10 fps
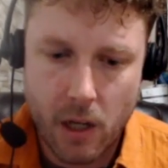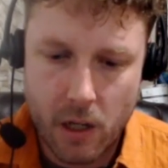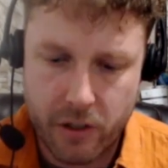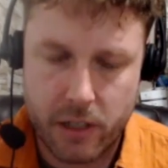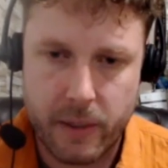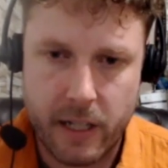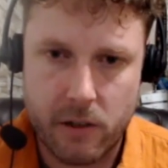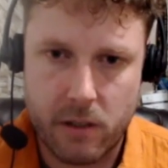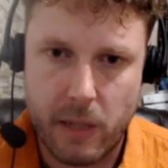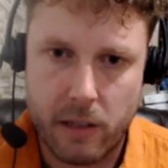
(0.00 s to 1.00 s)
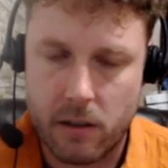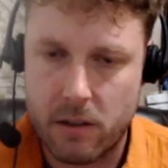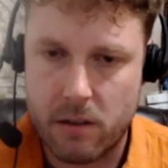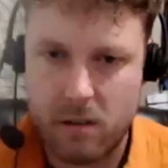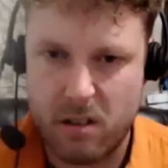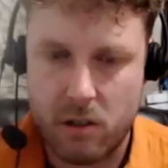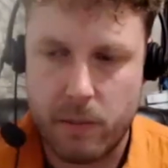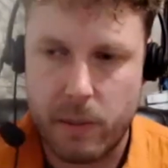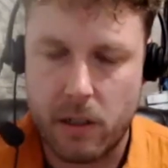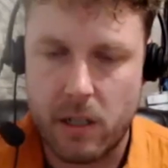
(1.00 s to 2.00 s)
transportation methods, just a
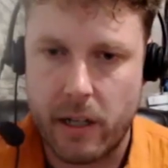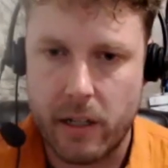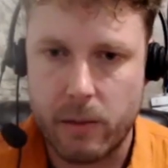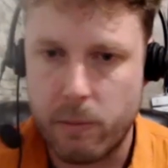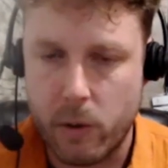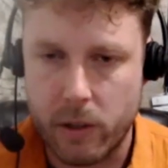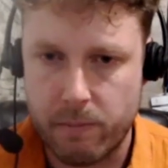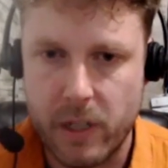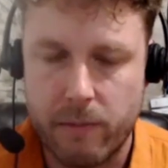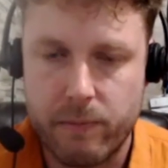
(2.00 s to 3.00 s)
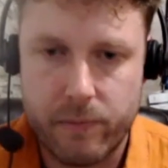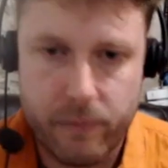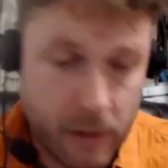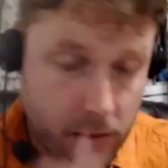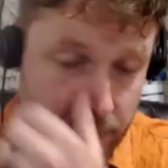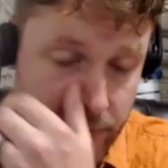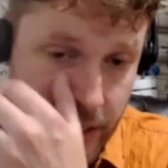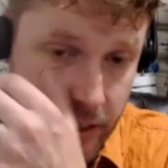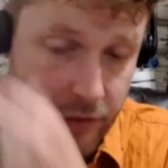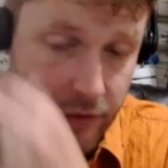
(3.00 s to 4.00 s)
shipping container or
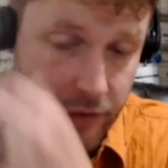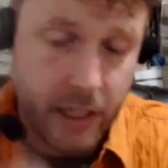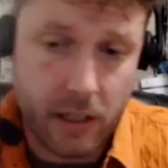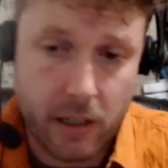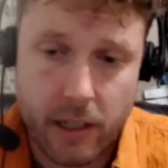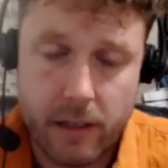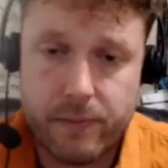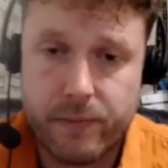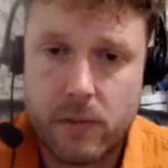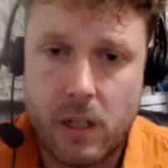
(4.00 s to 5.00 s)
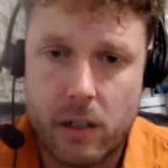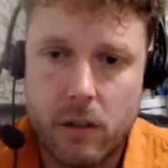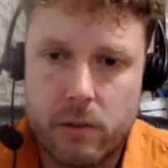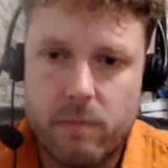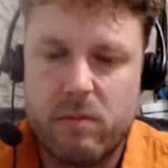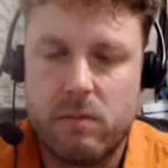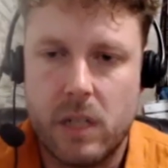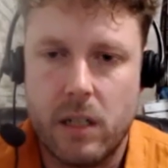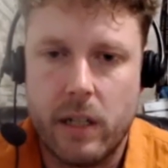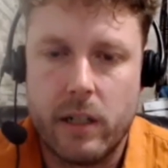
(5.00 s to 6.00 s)
various freighting cargo
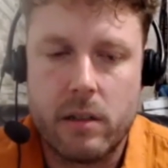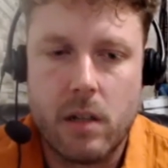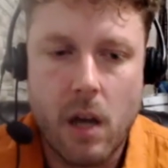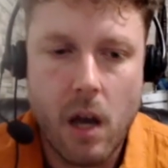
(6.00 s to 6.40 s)
containers.